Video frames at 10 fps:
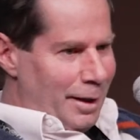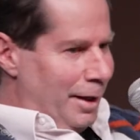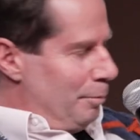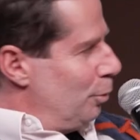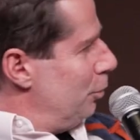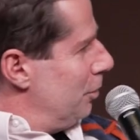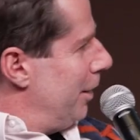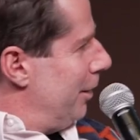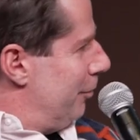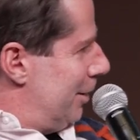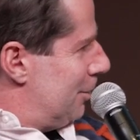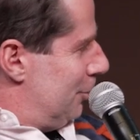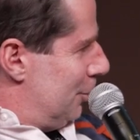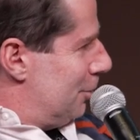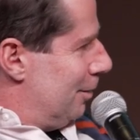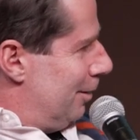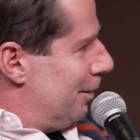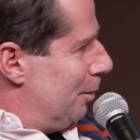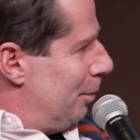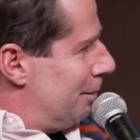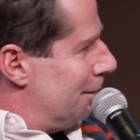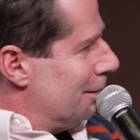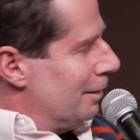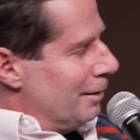I'm going to digress just a little bit.